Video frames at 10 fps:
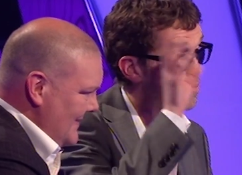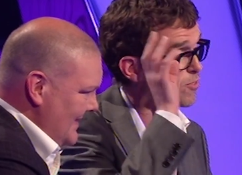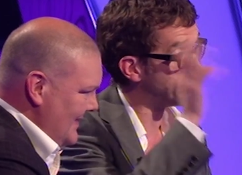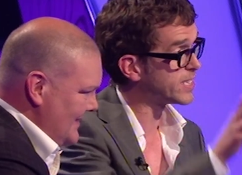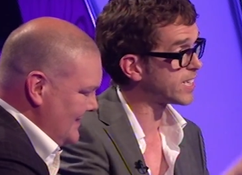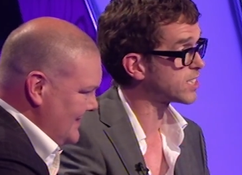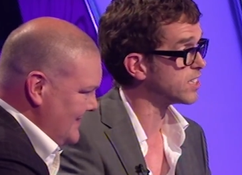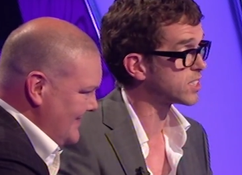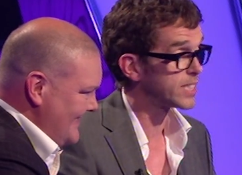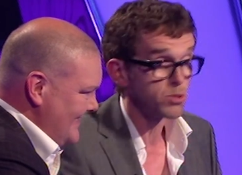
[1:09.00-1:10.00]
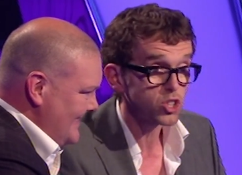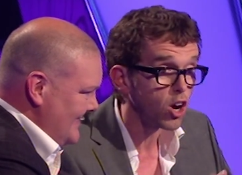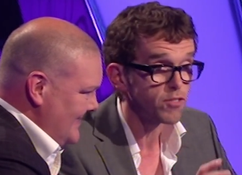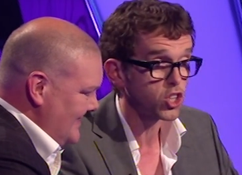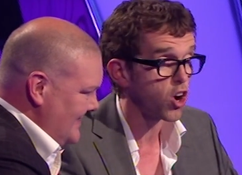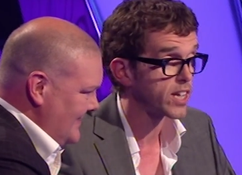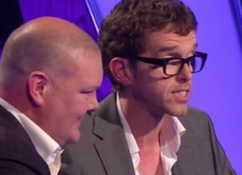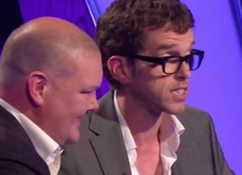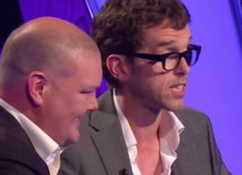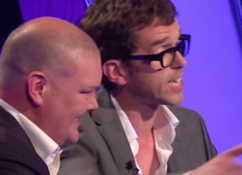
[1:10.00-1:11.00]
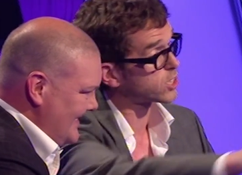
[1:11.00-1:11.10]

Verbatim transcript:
Speaker 1: him from a distance, and he was sort of talking to us, and they